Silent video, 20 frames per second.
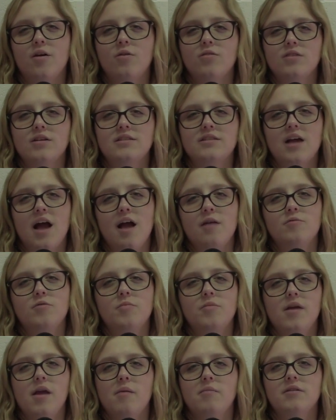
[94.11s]
only time will
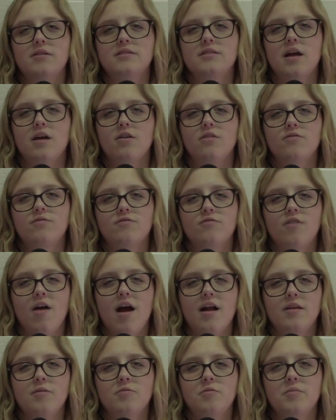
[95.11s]
be able to tell if
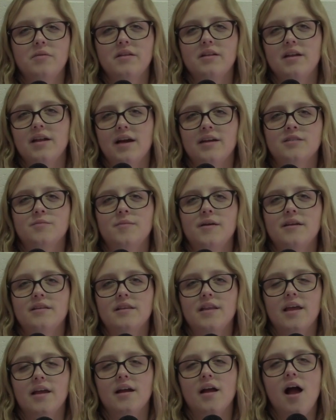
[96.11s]
Roddy will be the next big
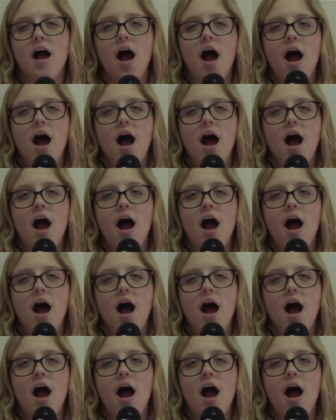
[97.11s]
thing.